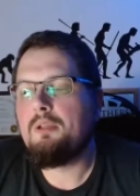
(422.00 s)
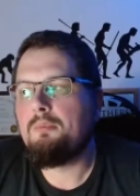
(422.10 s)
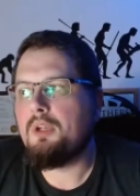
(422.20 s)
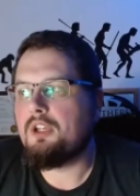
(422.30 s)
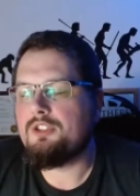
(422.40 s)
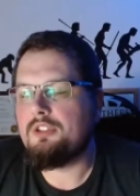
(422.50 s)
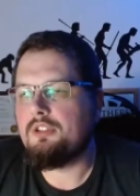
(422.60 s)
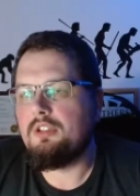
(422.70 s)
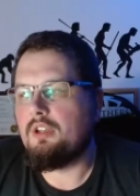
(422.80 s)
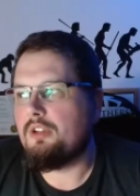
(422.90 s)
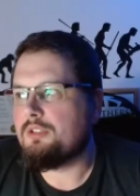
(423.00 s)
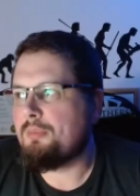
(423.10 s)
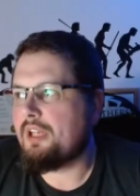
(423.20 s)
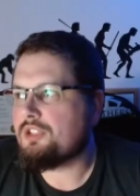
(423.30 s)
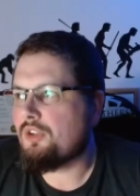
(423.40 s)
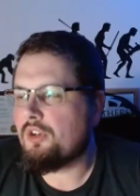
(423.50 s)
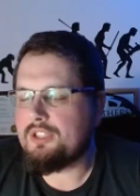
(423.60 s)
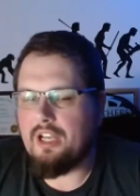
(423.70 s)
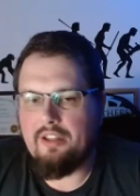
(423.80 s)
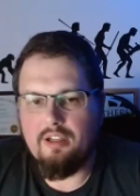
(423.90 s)
Because there's many stories
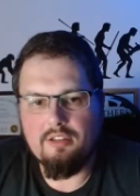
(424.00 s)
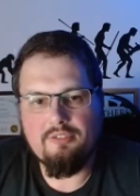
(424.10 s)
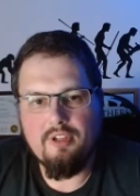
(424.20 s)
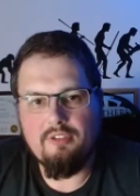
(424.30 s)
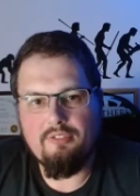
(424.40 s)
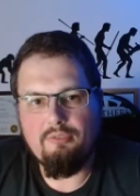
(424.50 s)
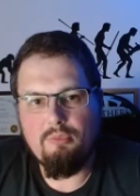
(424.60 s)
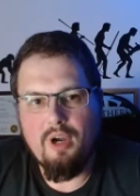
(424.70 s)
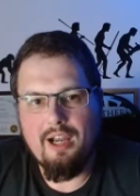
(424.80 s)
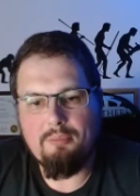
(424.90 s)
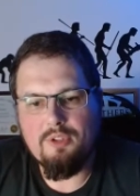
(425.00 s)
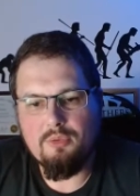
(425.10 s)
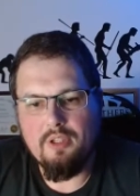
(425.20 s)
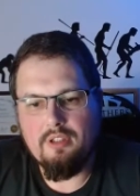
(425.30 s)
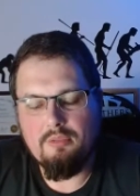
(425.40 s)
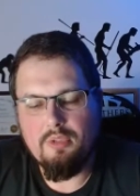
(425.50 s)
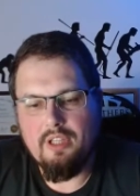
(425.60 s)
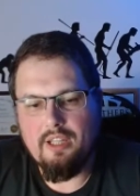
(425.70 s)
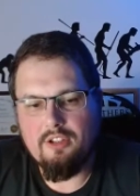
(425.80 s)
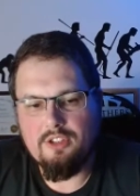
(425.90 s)
out there of what happens when
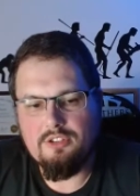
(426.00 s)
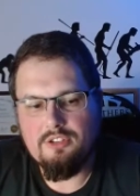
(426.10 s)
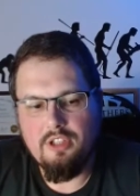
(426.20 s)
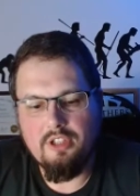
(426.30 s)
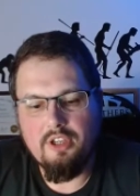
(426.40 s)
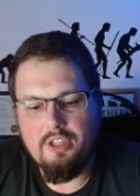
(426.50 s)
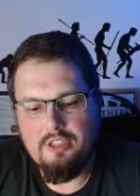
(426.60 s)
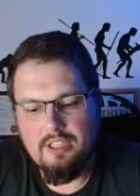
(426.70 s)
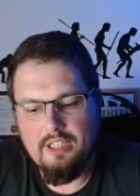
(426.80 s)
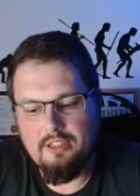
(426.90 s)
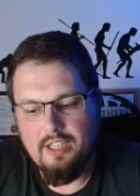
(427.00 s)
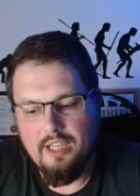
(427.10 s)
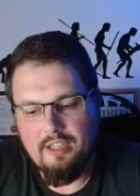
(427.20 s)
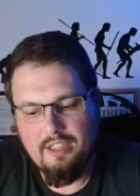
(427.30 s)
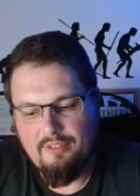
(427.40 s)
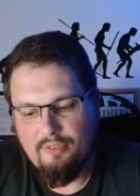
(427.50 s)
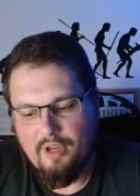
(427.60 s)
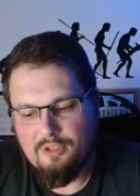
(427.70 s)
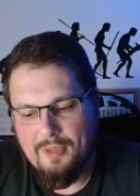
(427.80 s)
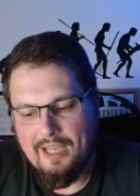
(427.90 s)
that does occur, and it never
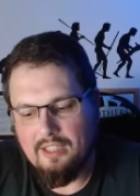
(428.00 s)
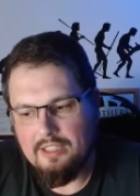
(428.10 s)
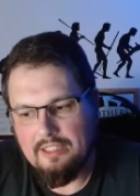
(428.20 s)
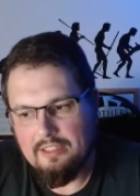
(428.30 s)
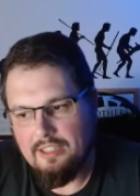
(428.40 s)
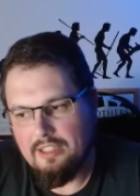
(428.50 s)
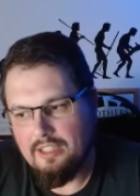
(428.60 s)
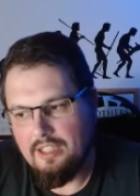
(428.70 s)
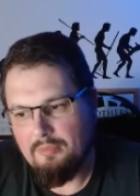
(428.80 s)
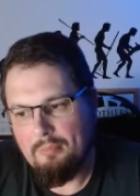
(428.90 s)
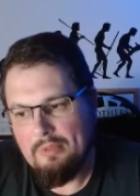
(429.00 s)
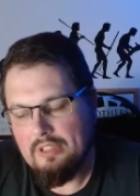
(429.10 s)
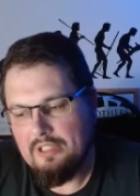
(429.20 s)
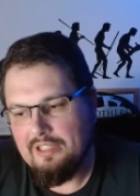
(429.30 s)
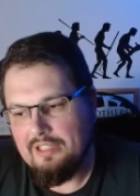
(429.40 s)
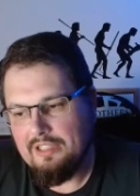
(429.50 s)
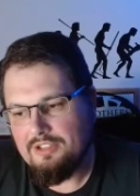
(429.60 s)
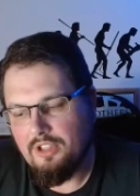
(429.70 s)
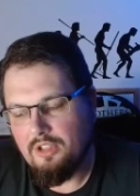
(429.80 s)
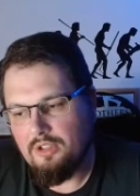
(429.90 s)
ends badly.
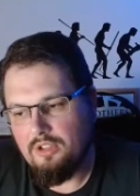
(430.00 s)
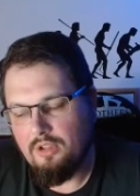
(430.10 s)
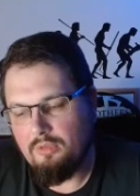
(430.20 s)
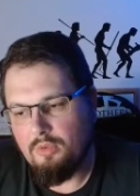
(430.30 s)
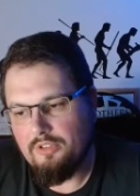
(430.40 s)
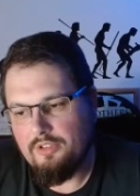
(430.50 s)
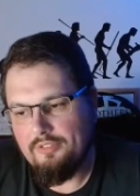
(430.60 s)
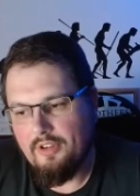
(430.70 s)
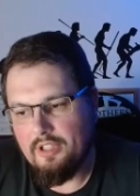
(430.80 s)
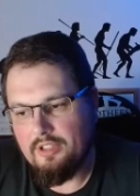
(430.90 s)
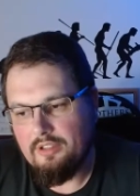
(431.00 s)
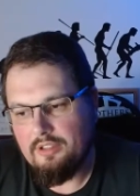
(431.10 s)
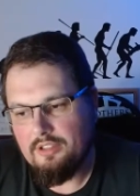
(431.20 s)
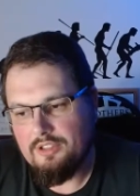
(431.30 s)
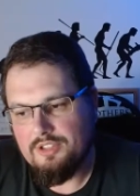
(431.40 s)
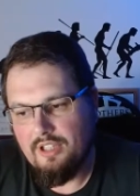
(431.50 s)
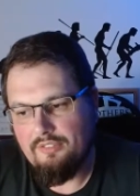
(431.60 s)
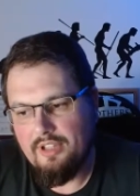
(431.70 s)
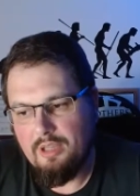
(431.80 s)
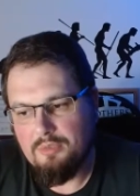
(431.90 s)
So you don't want to find yourself
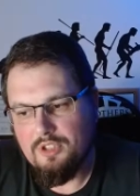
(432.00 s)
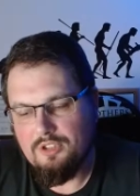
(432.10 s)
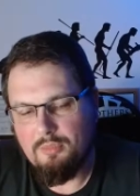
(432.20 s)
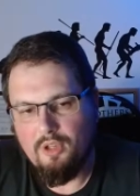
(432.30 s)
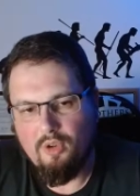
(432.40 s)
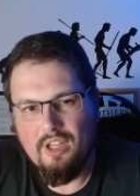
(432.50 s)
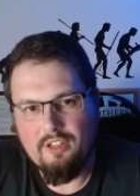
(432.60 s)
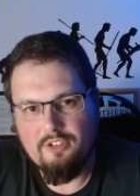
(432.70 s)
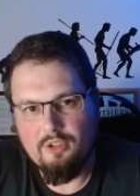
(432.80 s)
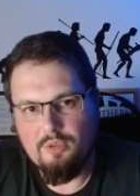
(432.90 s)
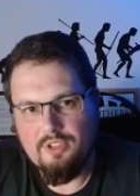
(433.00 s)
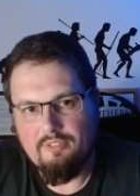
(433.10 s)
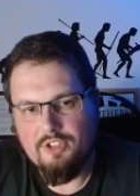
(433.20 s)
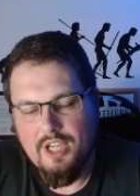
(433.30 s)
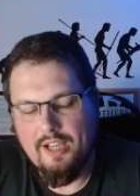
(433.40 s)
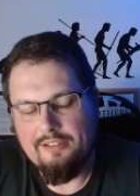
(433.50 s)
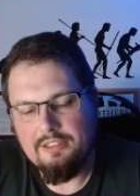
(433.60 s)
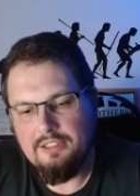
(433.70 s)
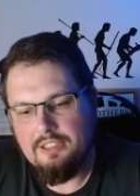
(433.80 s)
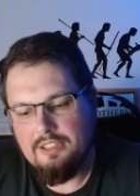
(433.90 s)
in that position when all you had to do was have a chat
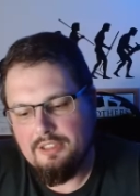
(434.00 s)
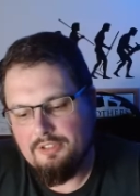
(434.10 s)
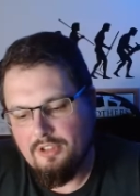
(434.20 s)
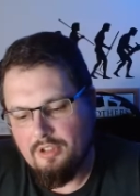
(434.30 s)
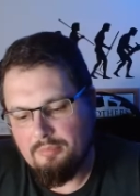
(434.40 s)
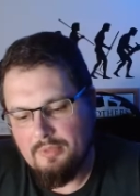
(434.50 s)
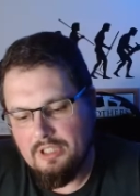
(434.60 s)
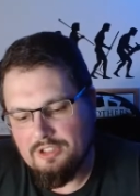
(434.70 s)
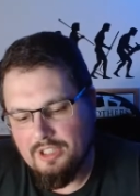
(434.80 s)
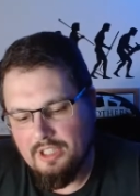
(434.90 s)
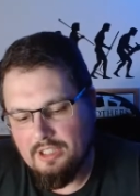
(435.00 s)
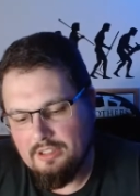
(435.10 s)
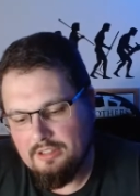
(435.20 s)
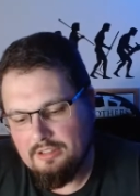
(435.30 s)
to them and say,